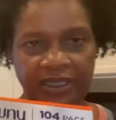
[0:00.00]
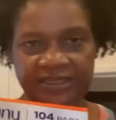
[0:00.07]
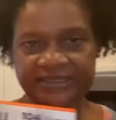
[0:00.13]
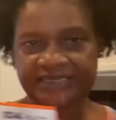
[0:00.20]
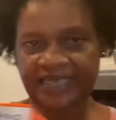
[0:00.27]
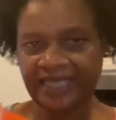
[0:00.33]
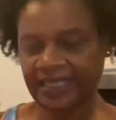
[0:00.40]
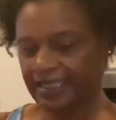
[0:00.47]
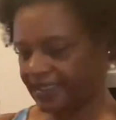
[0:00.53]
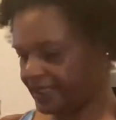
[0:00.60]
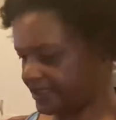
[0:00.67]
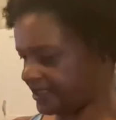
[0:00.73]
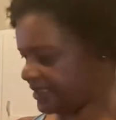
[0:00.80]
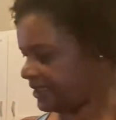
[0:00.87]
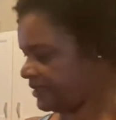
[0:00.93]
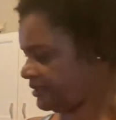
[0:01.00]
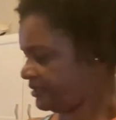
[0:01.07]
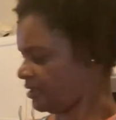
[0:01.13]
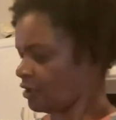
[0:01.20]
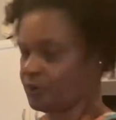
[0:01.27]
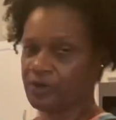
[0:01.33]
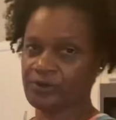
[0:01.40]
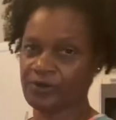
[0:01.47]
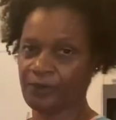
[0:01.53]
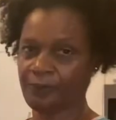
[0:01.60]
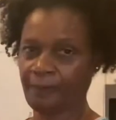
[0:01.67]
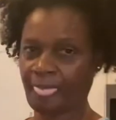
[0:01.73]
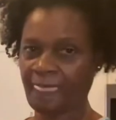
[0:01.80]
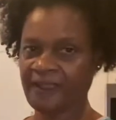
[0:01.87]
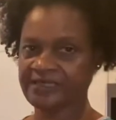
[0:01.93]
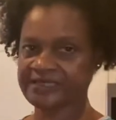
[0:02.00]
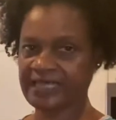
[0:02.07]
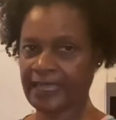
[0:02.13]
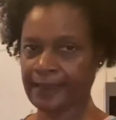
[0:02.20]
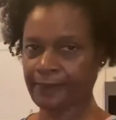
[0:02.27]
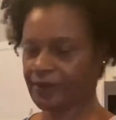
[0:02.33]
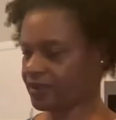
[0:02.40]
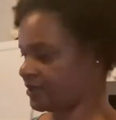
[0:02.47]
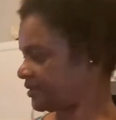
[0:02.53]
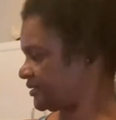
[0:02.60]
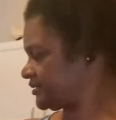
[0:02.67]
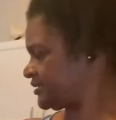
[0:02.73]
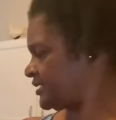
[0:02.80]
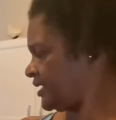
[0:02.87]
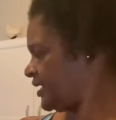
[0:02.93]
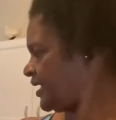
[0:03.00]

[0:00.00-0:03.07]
Tide, oh here we go, Tide Pods.